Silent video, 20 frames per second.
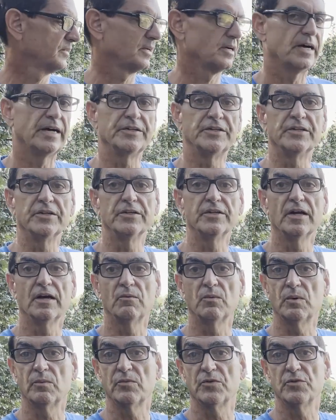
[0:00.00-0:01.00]
I didn't. I
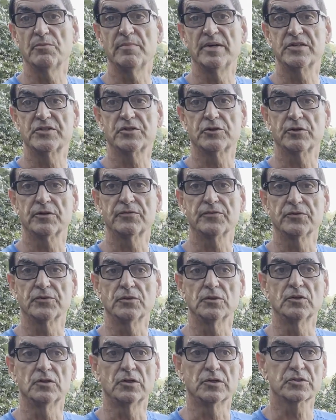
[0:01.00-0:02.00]
went with the masonry for the
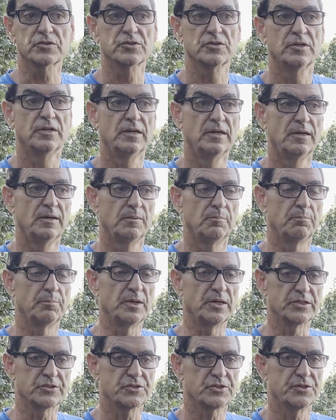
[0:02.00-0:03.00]
looks,
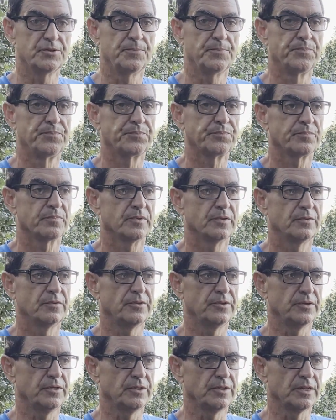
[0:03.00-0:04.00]
but
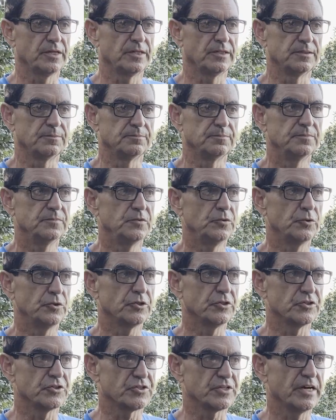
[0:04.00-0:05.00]
you
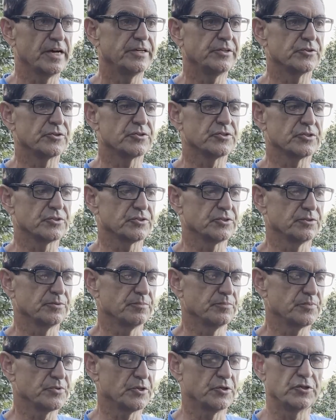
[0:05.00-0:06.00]
can design your
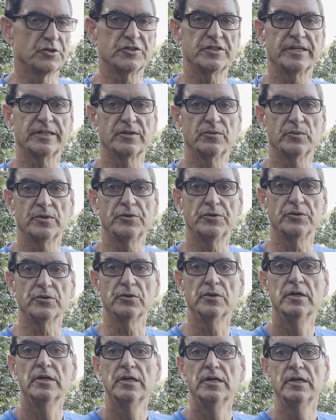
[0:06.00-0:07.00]
system so you can take it with you.
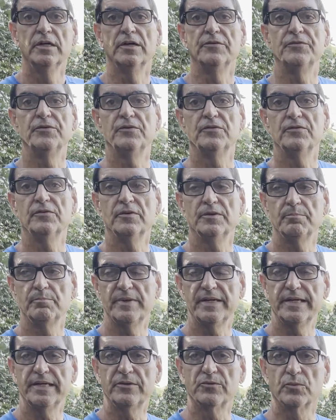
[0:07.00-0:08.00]
If you
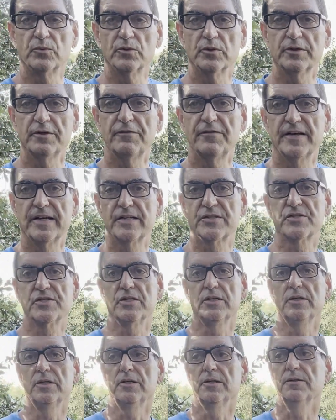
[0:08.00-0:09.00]
made really
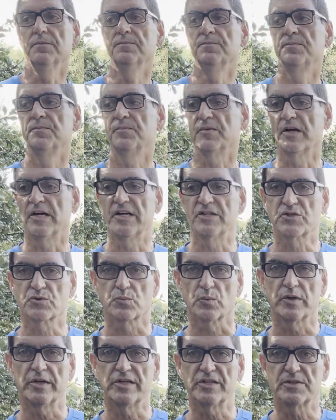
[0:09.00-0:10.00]
fancy, nice
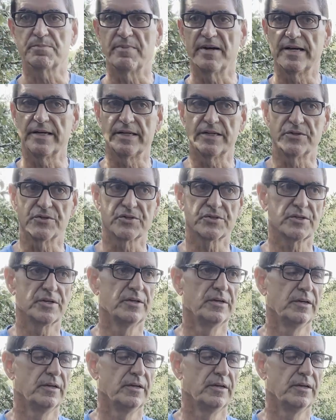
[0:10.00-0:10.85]
raised beds